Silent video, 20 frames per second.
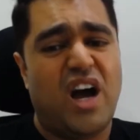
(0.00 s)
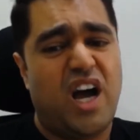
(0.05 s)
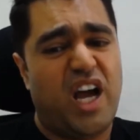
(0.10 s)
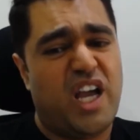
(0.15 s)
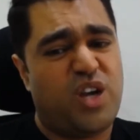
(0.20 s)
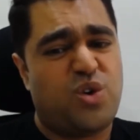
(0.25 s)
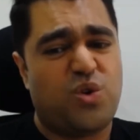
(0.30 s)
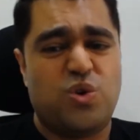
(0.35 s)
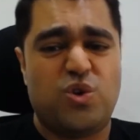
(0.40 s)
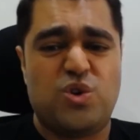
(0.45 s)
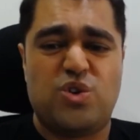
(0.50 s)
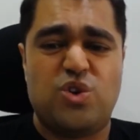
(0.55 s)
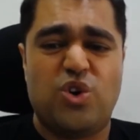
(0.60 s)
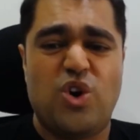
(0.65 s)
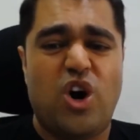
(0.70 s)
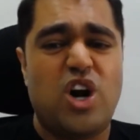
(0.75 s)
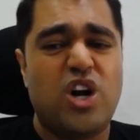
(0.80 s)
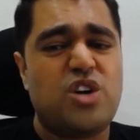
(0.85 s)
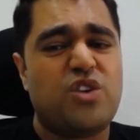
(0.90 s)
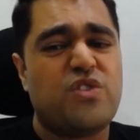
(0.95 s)
I could
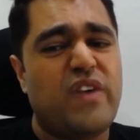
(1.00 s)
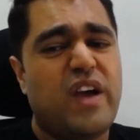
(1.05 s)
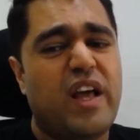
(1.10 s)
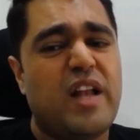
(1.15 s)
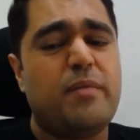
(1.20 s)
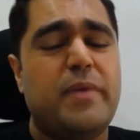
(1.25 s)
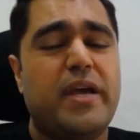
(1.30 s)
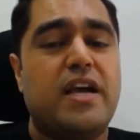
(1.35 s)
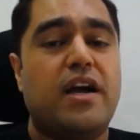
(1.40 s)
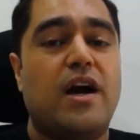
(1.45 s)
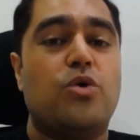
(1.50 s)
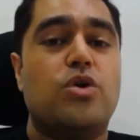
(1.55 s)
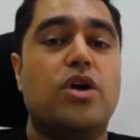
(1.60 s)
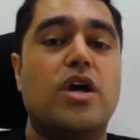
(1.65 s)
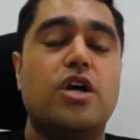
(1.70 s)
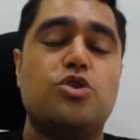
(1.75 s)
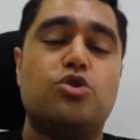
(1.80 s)
not well make out.